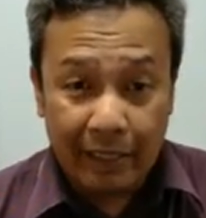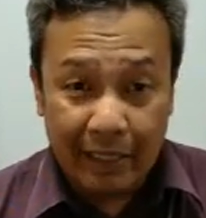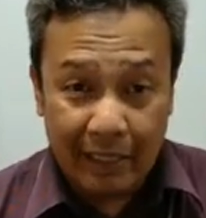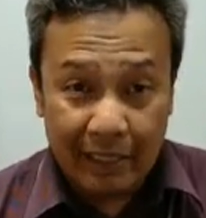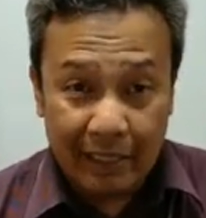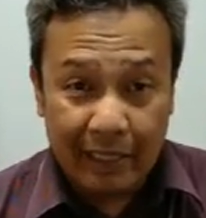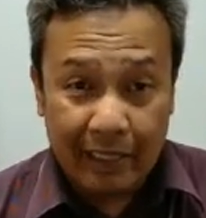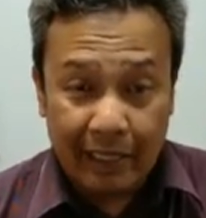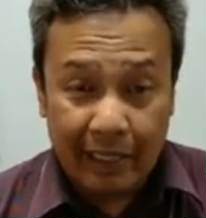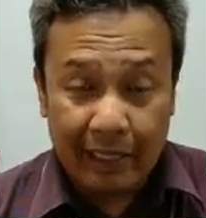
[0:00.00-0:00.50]
In
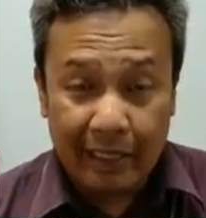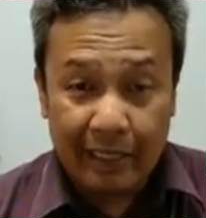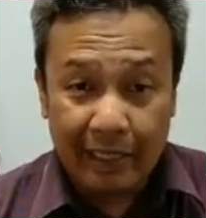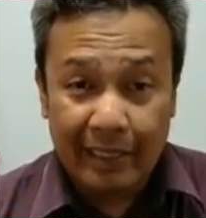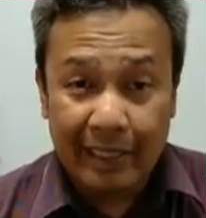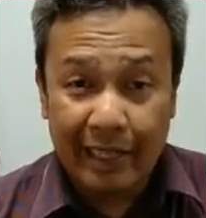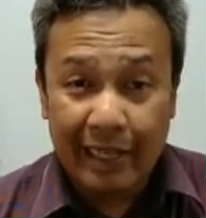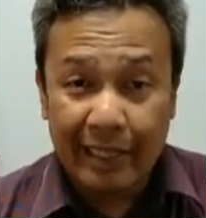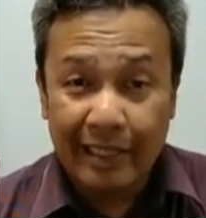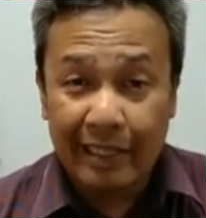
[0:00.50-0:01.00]

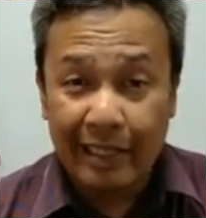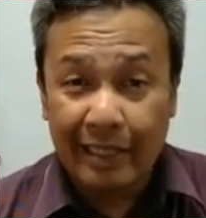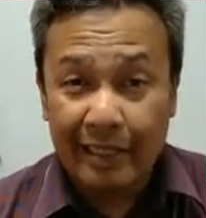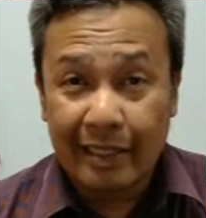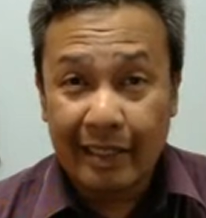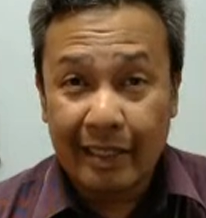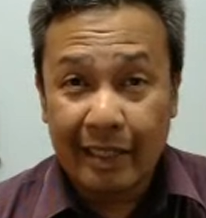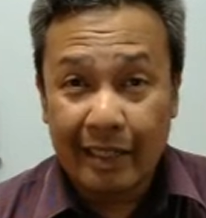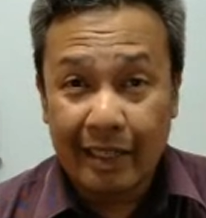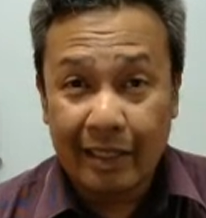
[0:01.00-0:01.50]
this case
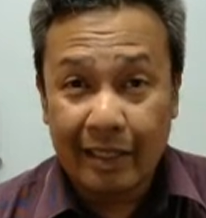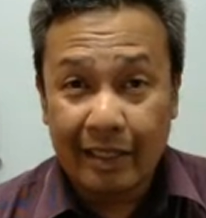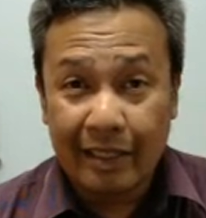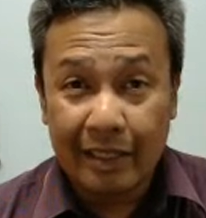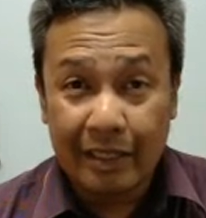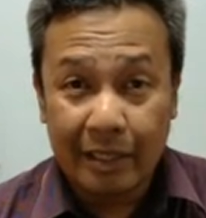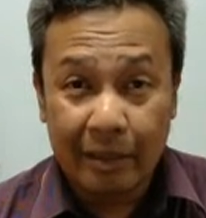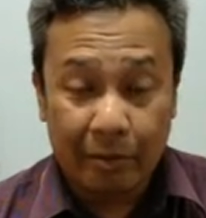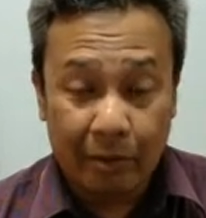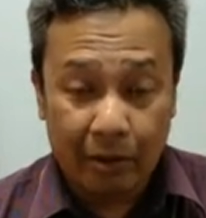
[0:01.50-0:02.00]
is
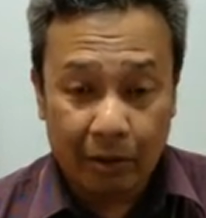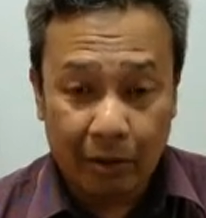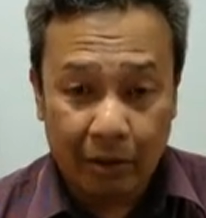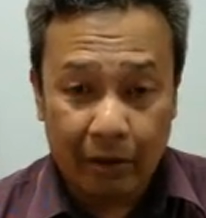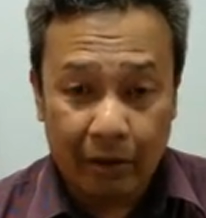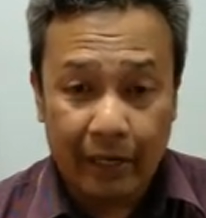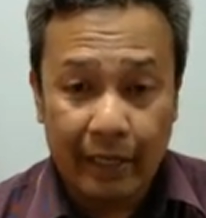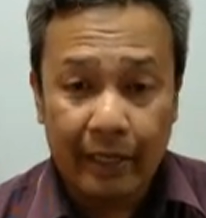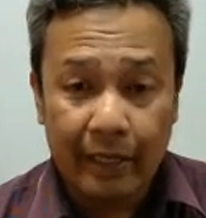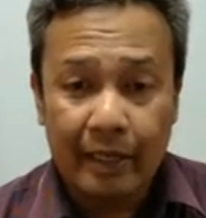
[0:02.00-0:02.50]
cesium
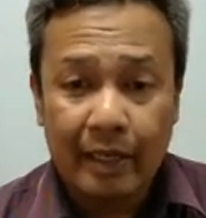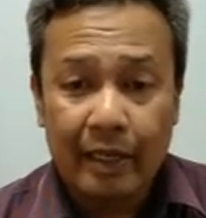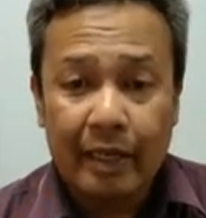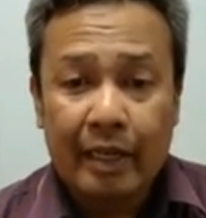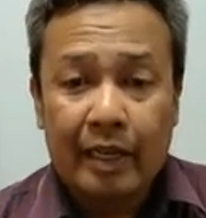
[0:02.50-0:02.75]
chloride,